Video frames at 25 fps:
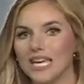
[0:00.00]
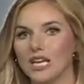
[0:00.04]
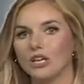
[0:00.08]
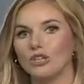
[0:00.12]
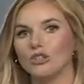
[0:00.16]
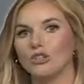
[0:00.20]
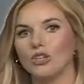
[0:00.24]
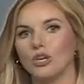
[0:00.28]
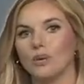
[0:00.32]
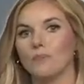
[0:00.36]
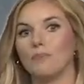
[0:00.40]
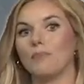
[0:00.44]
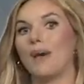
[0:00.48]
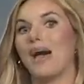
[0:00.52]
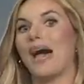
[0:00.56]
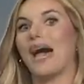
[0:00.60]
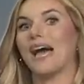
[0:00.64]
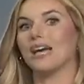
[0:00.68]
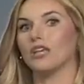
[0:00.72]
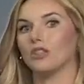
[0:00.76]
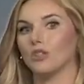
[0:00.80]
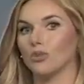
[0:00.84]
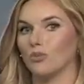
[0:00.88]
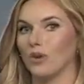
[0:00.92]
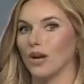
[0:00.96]
a look back
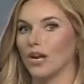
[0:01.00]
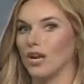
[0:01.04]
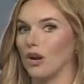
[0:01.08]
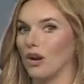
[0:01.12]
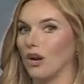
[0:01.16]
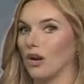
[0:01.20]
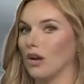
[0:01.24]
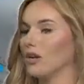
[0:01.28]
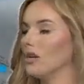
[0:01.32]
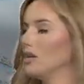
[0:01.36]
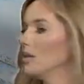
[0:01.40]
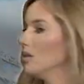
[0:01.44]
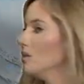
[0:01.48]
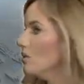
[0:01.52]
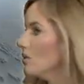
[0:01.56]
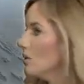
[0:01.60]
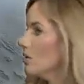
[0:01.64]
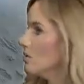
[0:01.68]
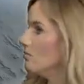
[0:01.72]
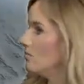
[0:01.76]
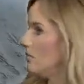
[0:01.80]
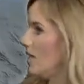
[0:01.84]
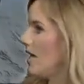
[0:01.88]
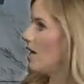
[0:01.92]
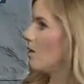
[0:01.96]
at the radar,
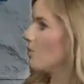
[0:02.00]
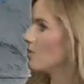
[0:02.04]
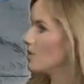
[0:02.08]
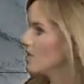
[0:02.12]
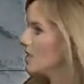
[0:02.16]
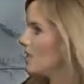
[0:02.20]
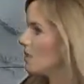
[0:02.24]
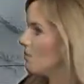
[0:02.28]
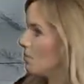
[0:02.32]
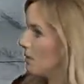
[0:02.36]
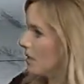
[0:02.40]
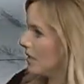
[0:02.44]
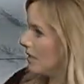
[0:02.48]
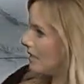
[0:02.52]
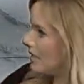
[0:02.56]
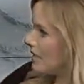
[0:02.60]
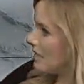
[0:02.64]
well, yeah, we're seeing plenty